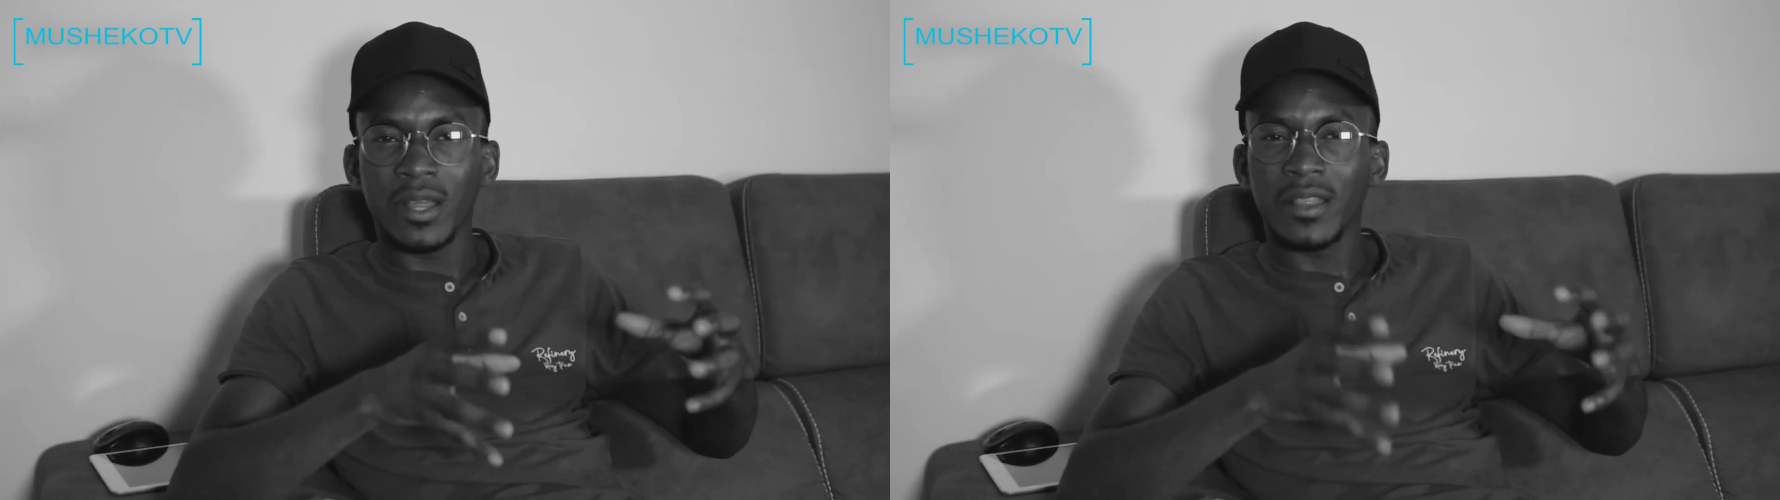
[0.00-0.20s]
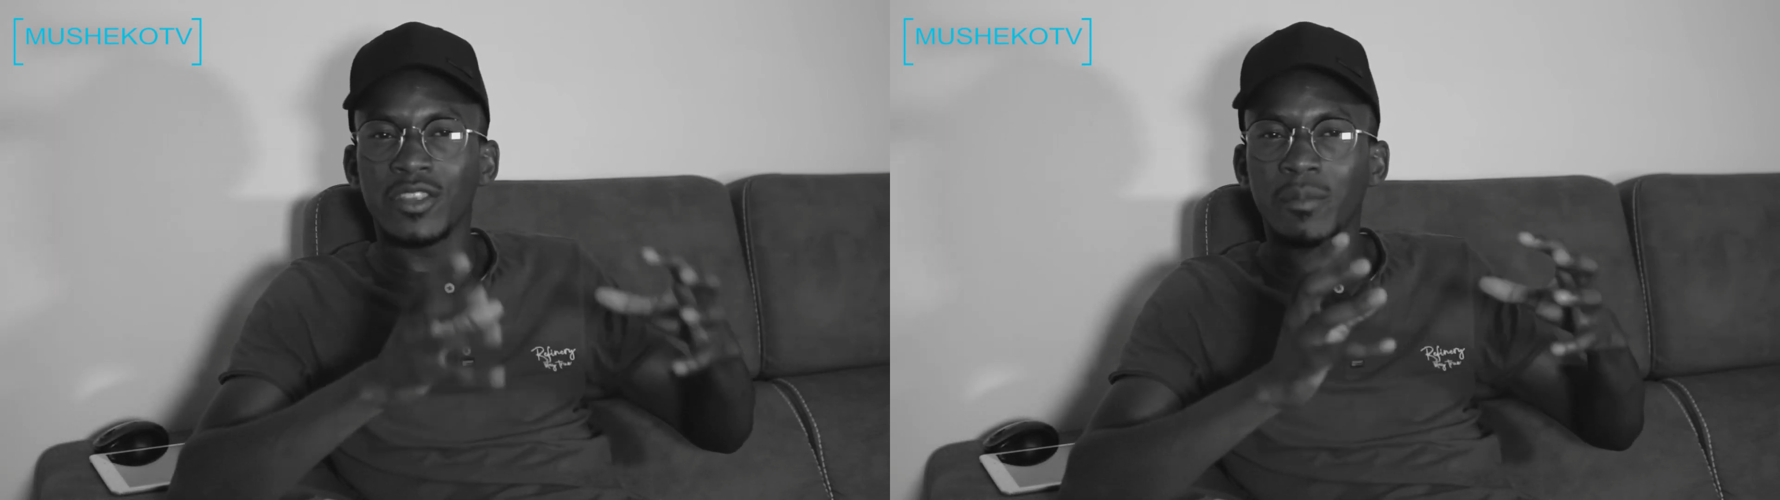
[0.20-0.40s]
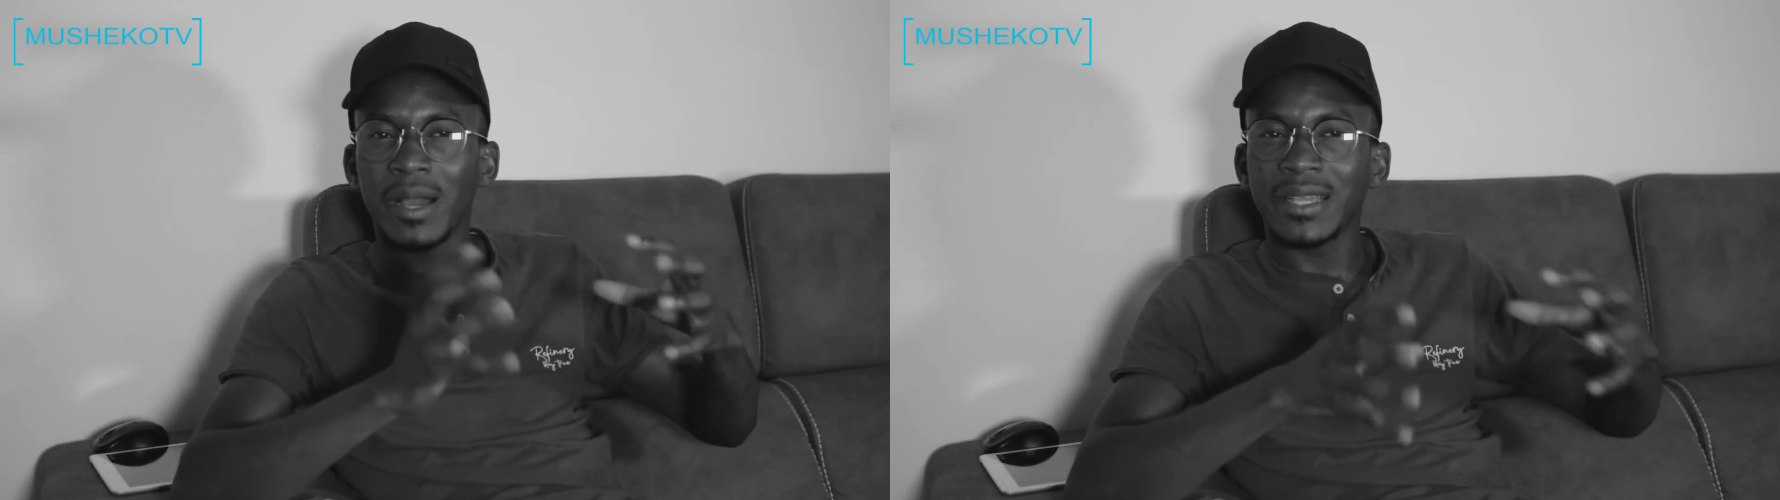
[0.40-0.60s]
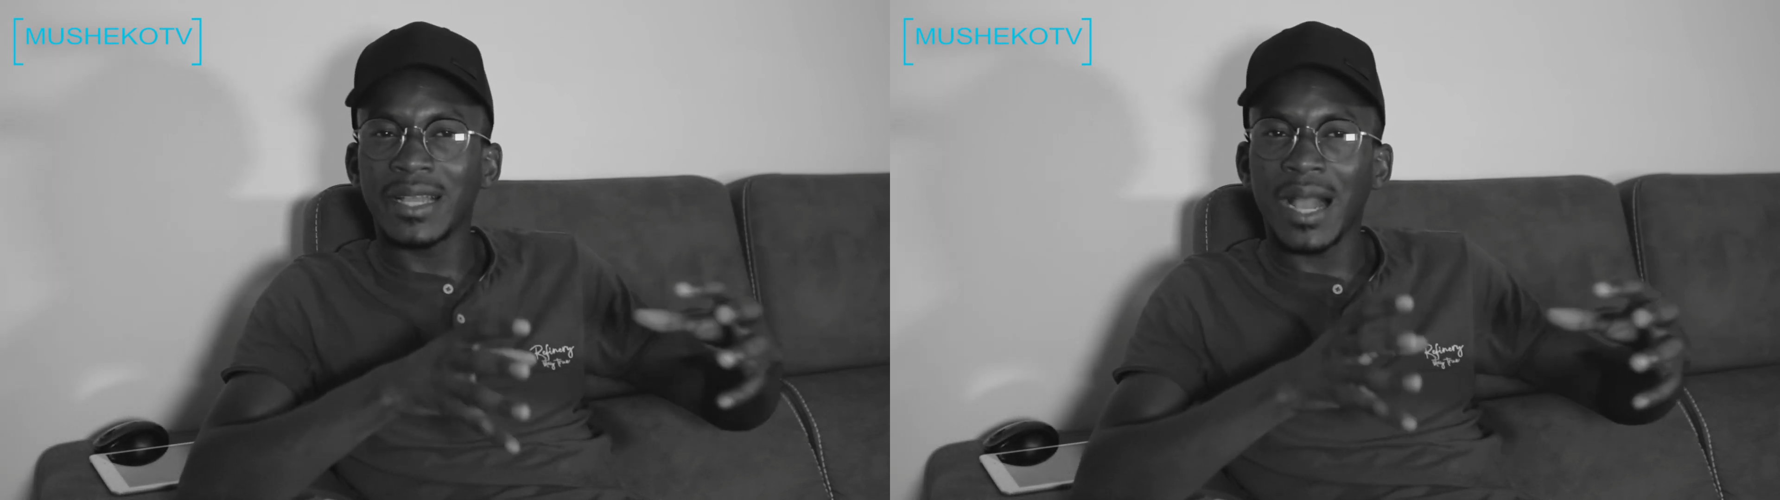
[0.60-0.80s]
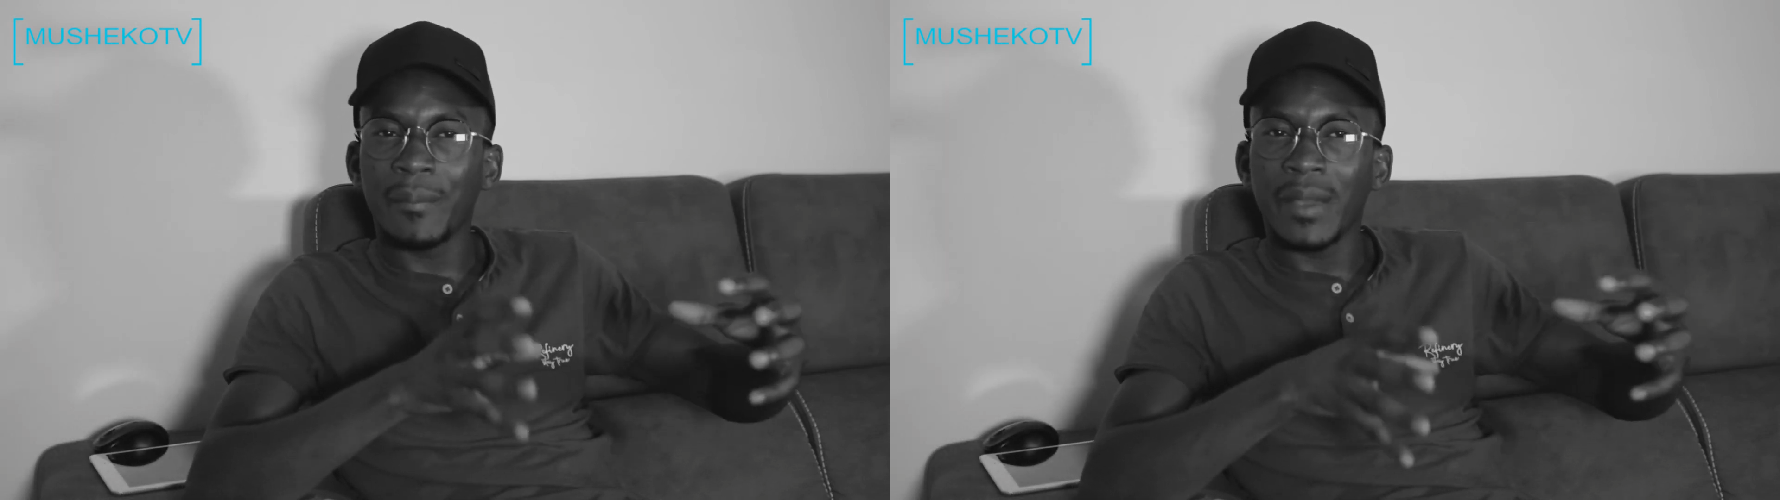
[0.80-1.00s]
they normally
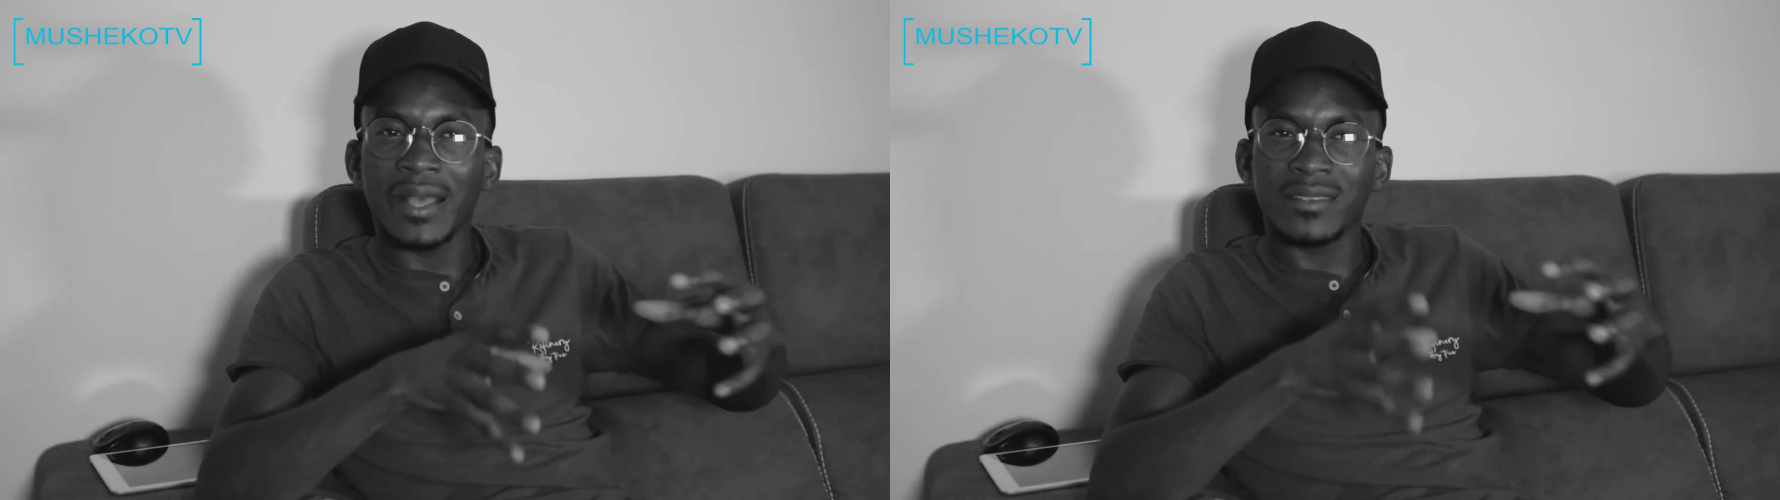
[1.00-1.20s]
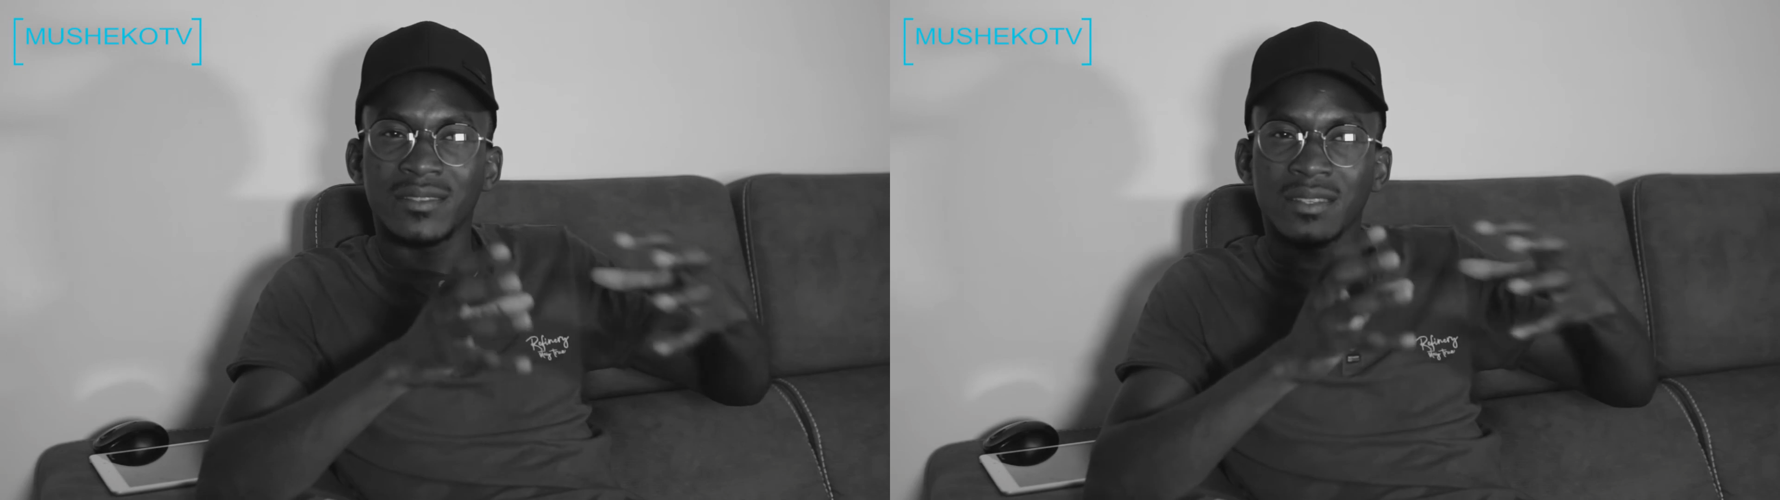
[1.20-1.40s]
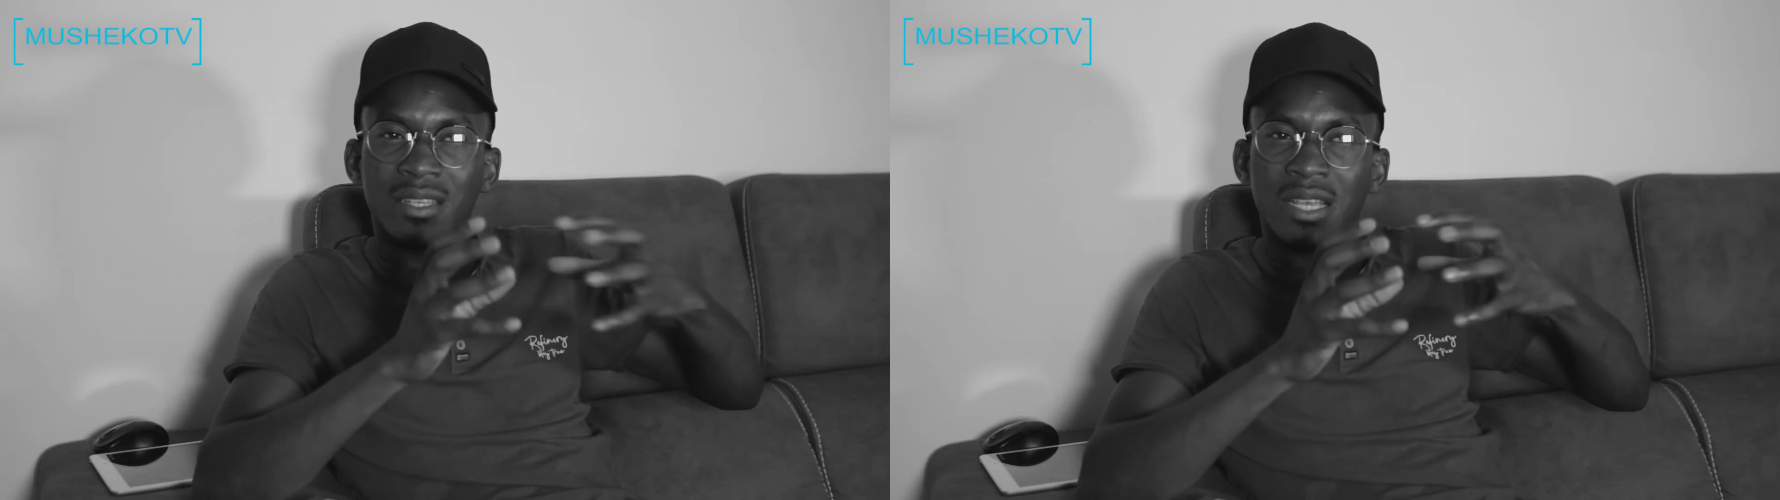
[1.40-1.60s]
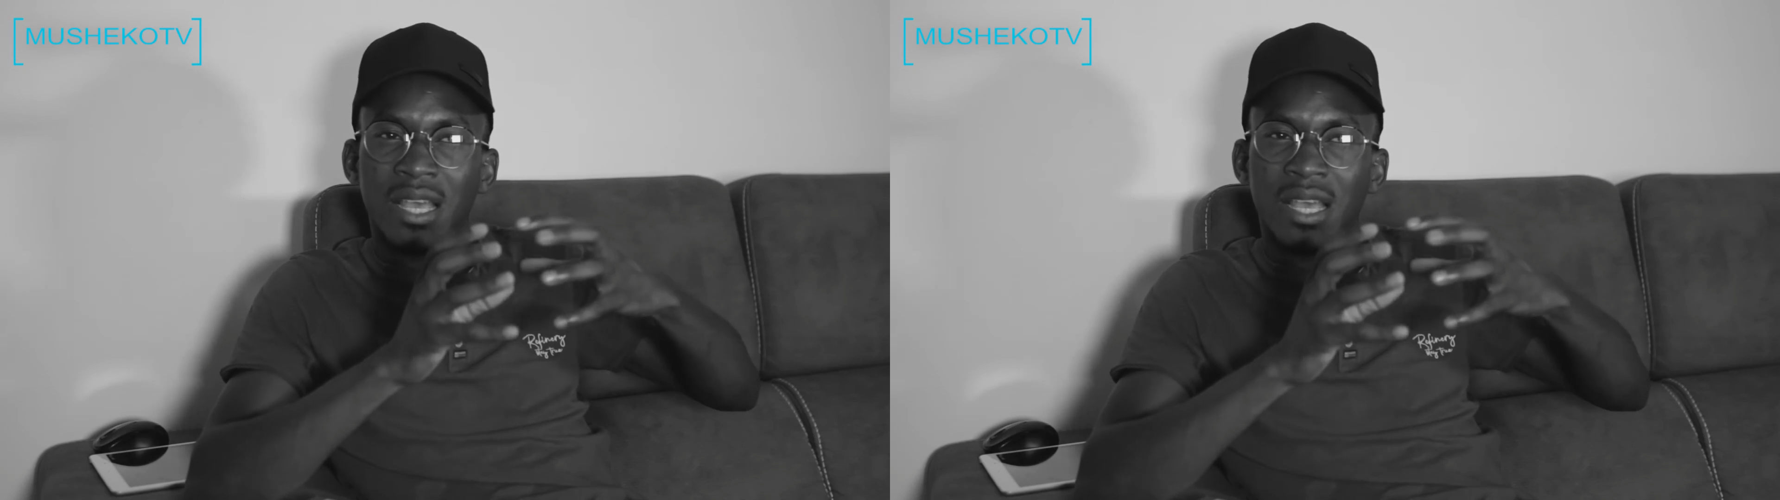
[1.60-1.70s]
come as